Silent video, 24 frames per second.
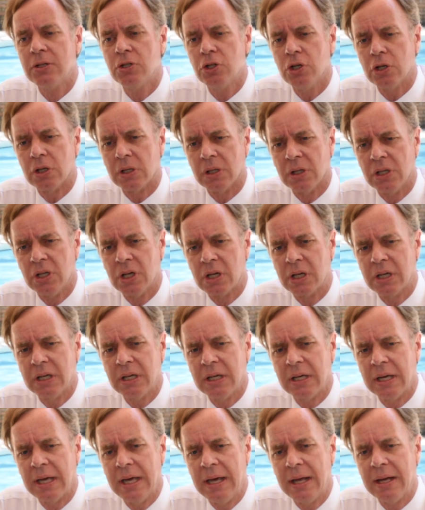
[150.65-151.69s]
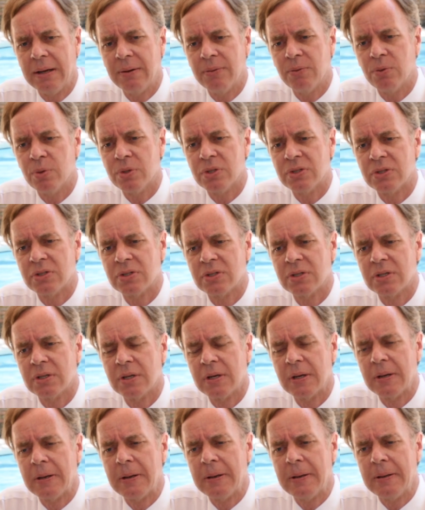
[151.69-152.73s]
took a look and
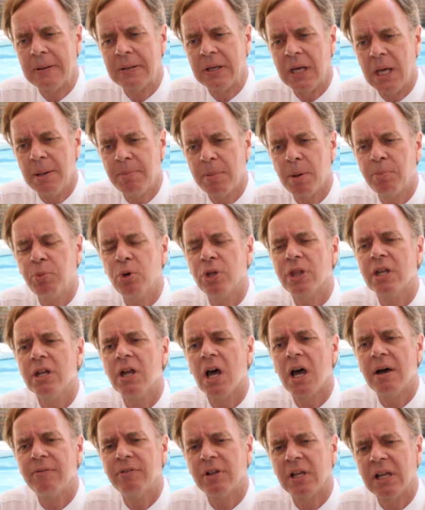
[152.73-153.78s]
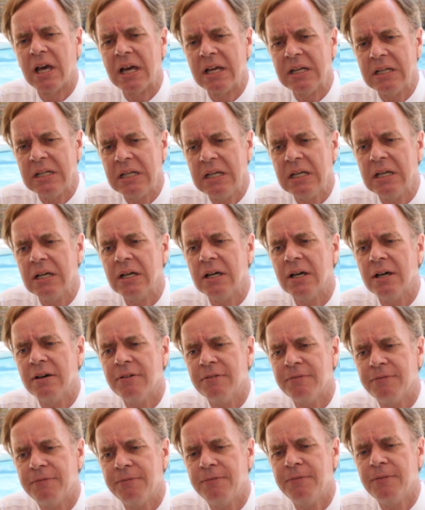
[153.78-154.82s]
came up with the novel idea
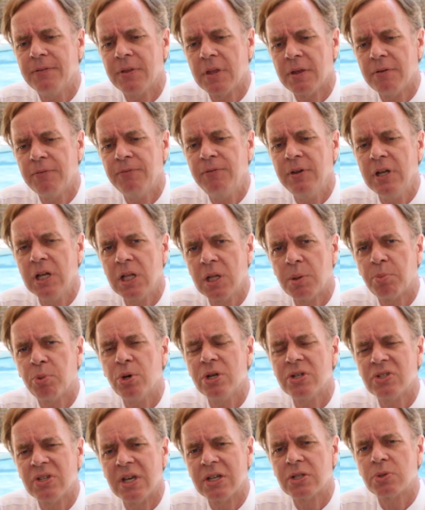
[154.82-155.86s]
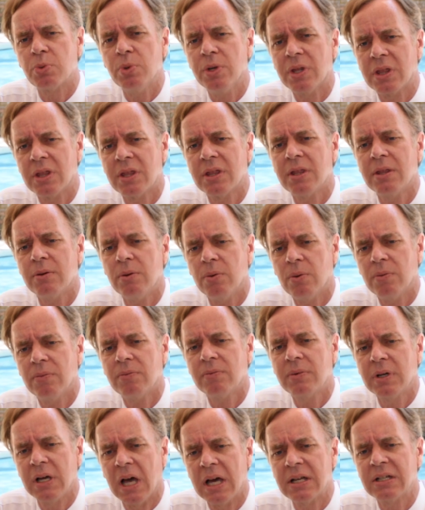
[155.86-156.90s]
of fitting the princess with
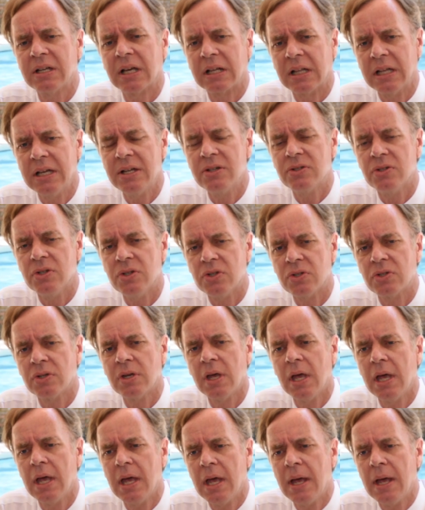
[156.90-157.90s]
contact lenses,